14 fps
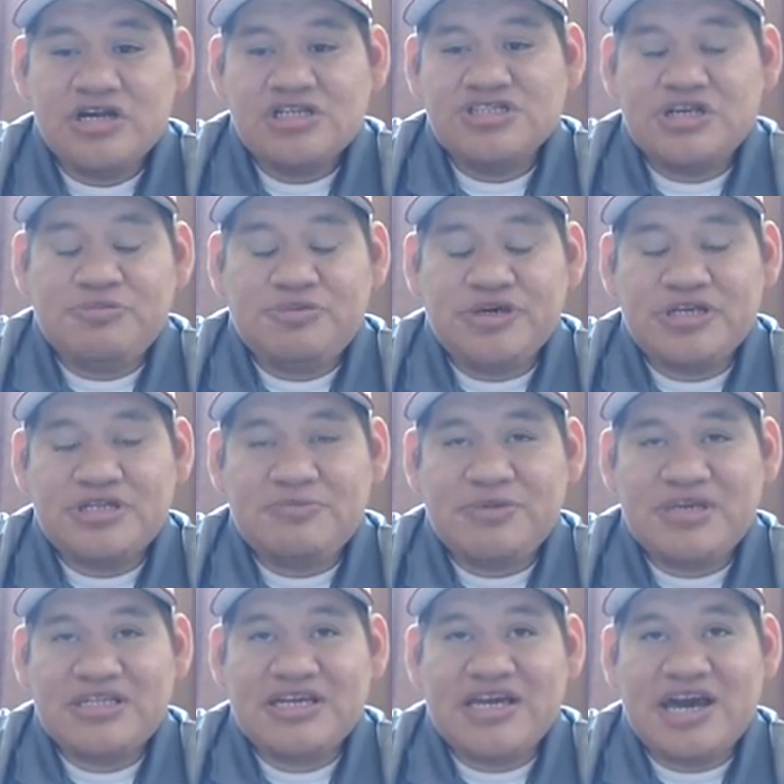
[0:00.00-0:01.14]
So you
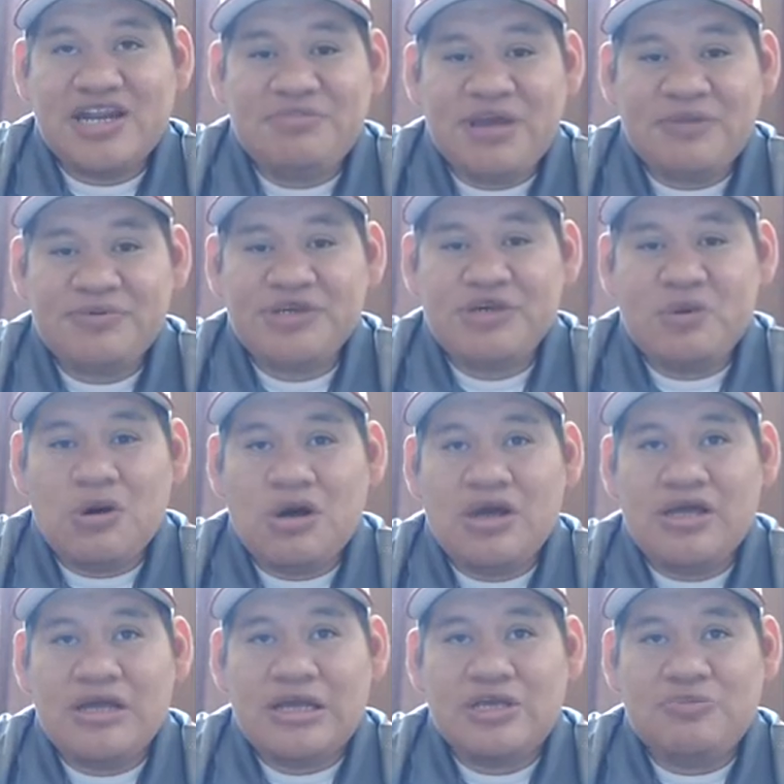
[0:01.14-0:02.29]
pick the kind of paper you
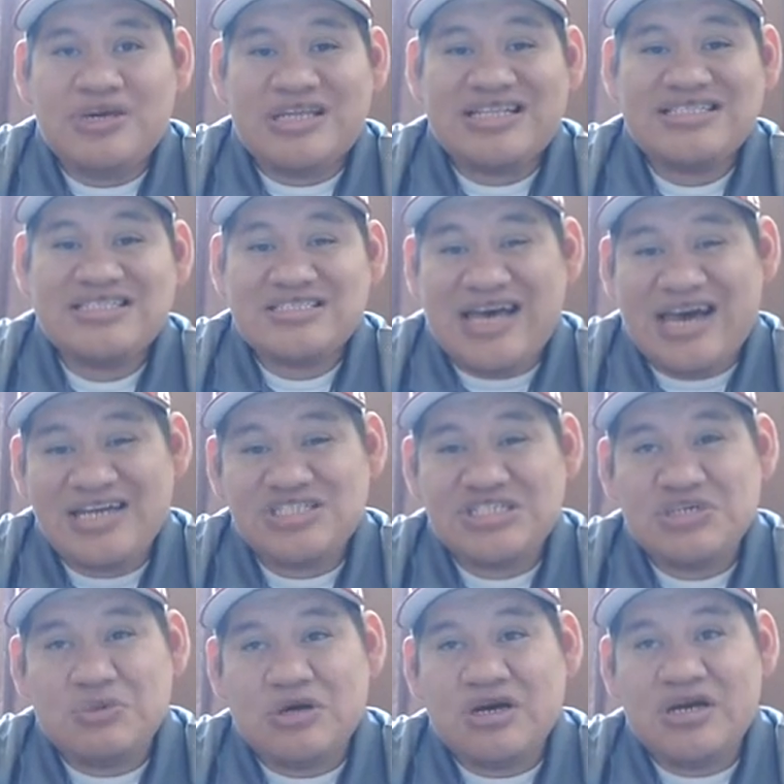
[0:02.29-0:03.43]
want, you pick the size
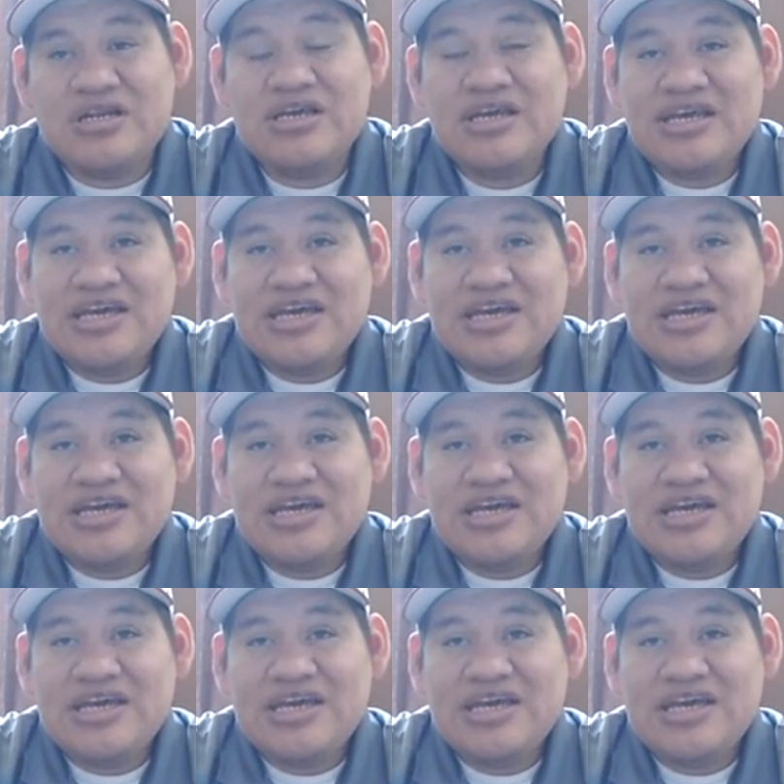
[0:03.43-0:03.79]
you want,